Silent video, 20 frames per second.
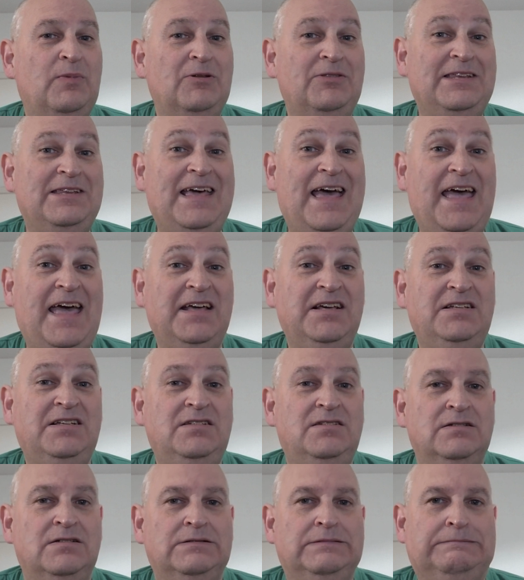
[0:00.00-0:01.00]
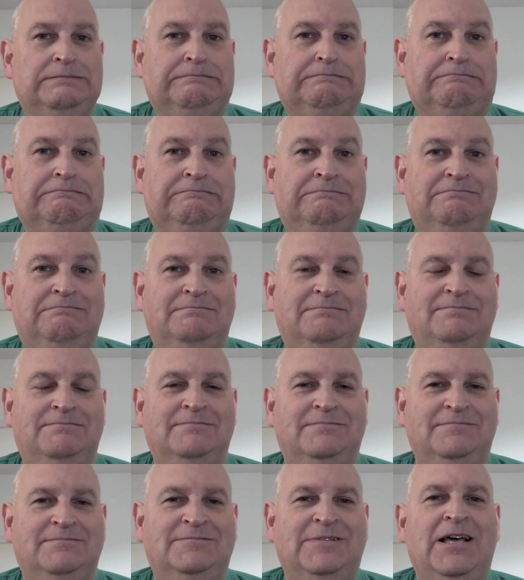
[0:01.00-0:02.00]
about the eggs.
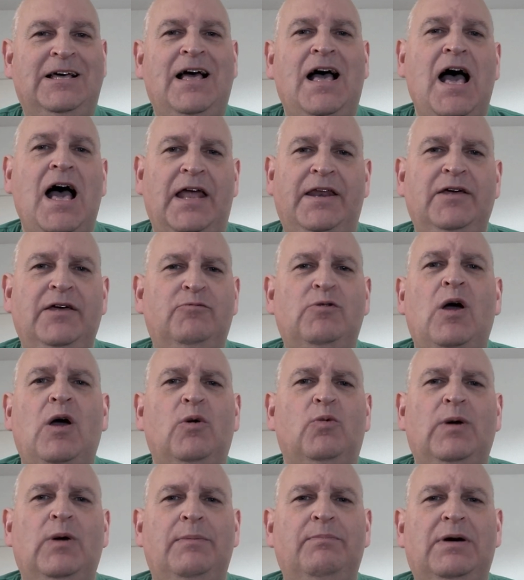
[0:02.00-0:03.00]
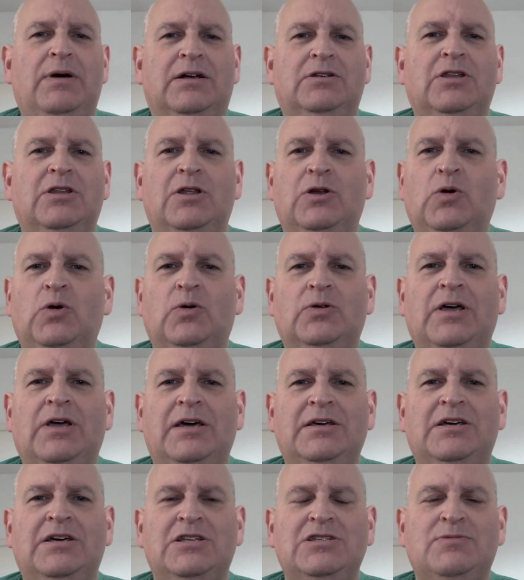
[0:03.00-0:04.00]
And then went back to the Lord
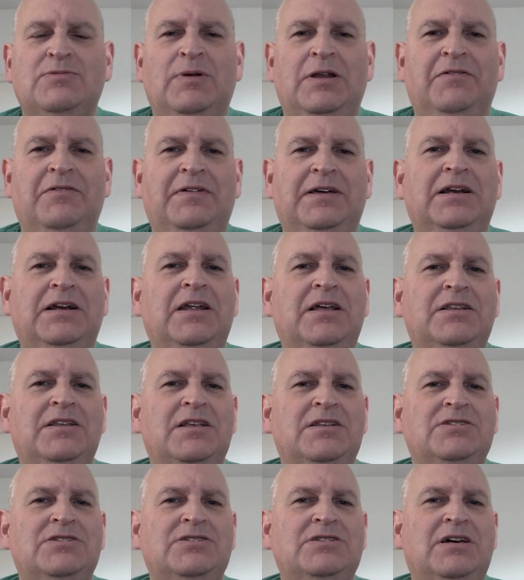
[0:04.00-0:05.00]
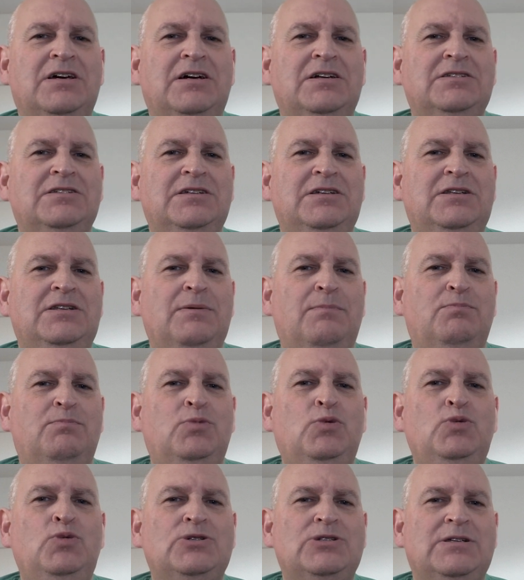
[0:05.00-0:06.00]
High Constable of England and started
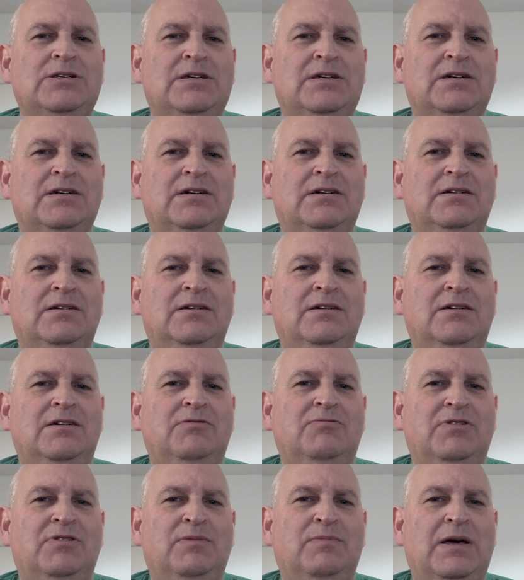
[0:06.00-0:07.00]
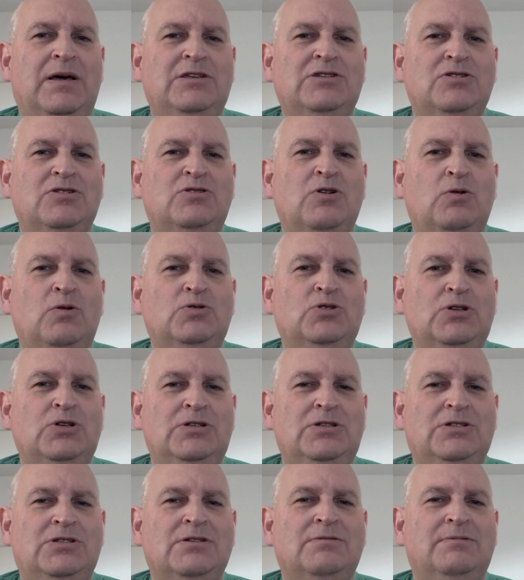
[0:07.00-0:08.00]
boosting with my
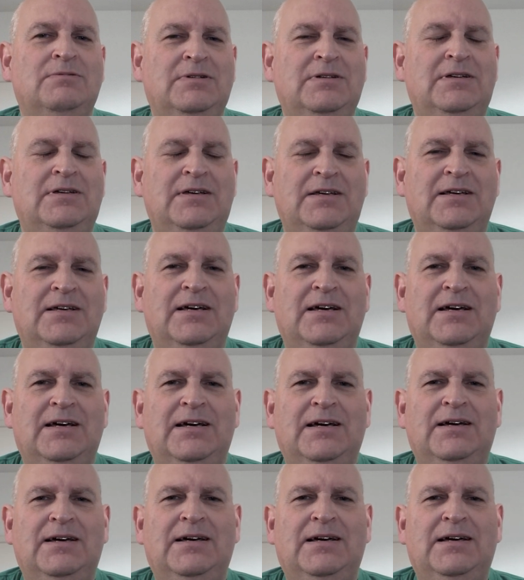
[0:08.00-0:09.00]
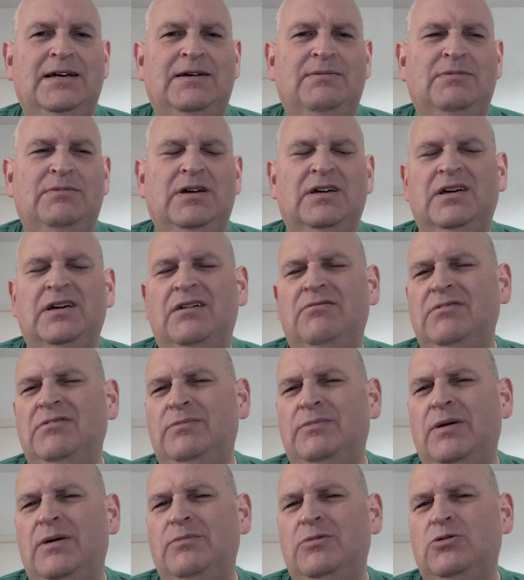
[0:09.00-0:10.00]
Satoshis. I can't
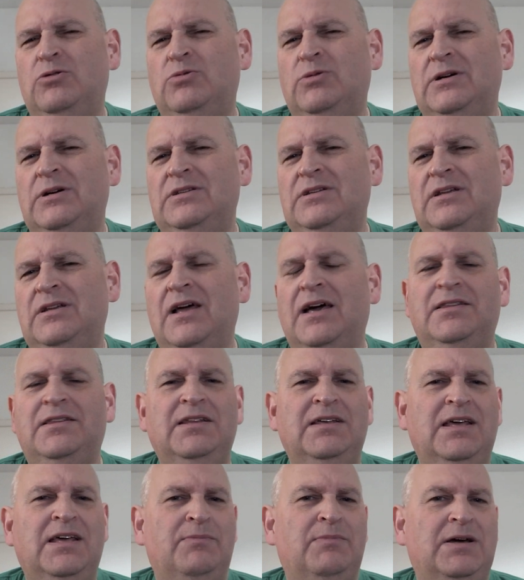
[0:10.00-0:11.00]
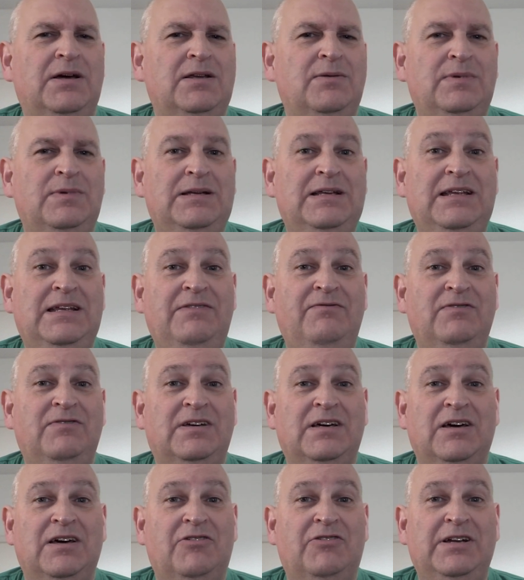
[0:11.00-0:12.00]
remember who I did. I think it might have been Ian
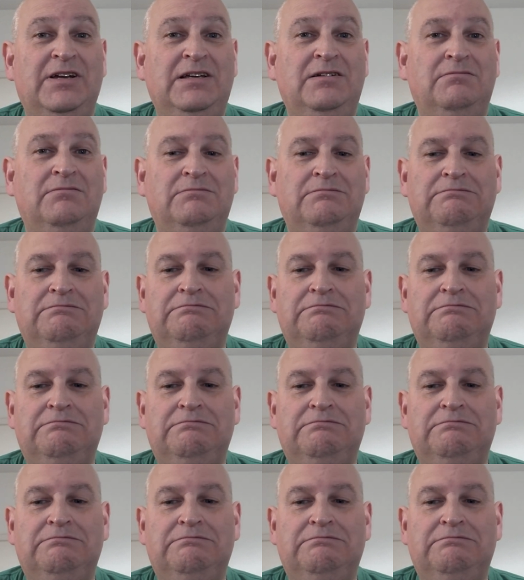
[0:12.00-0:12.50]
Curry,